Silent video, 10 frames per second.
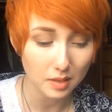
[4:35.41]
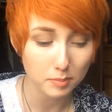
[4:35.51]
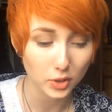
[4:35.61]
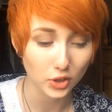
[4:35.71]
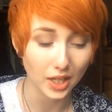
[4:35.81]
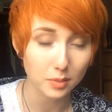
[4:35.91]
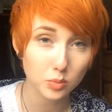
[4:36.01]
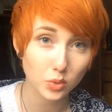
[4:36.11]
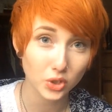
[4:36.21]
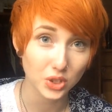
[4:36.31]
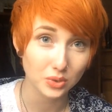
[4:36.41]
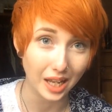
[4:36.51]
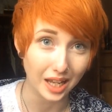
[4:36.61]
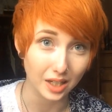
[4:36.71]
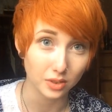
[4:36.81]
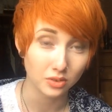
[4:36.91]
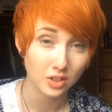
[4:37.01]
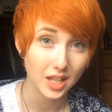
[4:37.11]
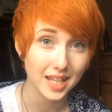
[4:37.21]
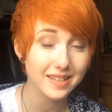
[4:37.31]
But I will warn you now,
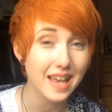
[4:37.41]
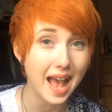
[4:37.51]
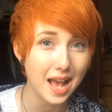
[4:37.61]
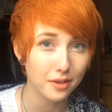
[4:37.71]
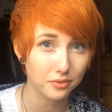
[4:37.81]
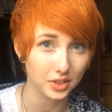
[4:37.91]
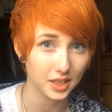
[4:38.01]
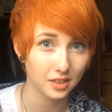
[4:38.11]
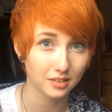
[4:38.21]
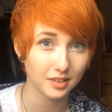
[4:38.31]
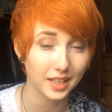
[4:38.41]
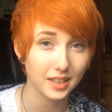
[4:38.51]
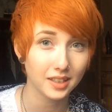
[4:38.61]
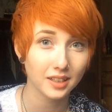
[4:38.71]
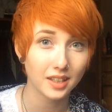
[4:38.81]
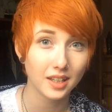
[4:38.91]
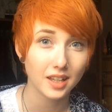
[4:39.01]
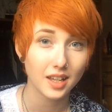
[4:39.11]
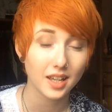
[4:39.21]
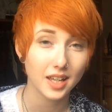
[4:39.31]
it's heavy. Like,
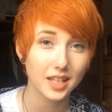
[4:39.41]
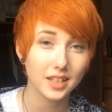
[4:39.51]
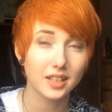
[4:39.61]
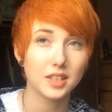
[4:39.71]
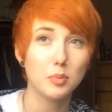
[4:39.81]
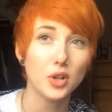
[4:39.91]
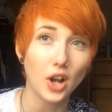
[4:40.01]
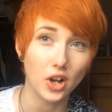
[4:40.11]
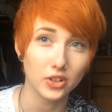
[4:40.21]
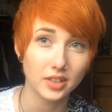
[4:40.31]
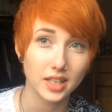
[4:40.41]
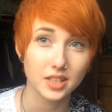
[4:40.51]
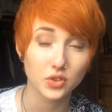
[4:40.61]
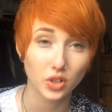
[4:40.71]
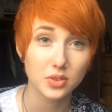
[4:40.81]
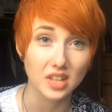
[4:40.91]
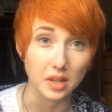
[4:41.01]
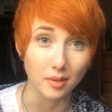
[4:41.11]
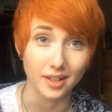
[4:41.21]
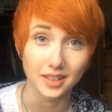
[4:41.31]
you put it on and it's gross
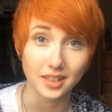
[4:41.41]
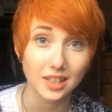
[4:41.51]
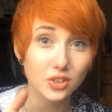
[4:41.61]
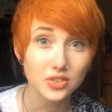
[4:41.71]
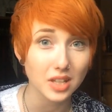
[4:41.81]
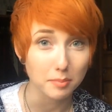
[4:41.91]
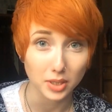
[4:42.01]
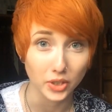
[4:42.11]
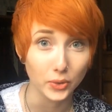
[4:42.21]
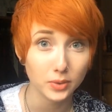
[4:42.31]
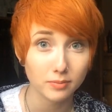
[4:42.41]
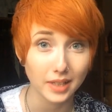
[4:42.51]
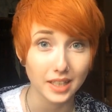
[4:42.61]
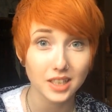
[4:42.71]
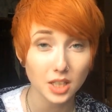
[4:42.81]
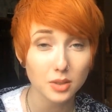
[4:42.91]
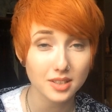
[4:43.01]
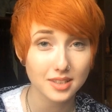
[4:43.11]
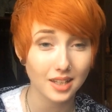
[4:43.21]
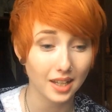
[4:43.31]
anyway. It looks like poo. Like, you know when you
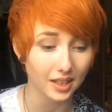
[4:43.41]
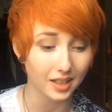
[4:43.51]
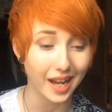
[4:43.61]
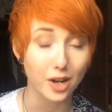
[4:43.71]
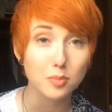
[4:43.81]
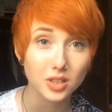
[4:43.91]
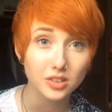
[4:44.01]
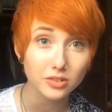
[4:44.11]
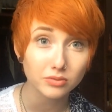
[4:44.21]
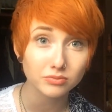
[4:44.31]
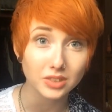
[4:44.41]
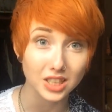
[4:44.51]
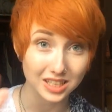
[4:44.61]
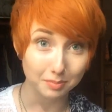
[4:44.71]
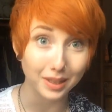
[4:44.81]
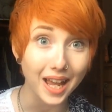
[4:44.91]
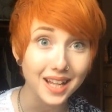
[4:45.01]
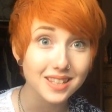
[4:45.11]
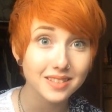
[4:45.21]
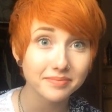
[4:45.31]
see like a cow poo, like a
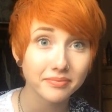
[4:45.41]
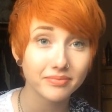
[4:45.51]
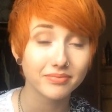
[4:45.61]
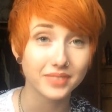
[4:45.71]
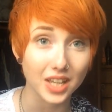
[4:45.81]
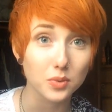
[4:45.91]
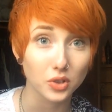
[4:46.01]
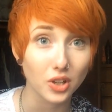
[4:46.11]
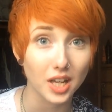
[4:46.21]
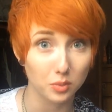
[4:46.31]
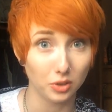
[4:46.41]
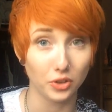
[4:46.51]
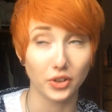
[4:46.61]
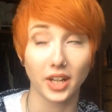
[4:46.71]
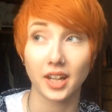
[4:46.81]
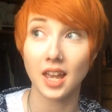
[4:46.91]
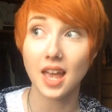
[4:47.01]
splat? That's what your head will look like.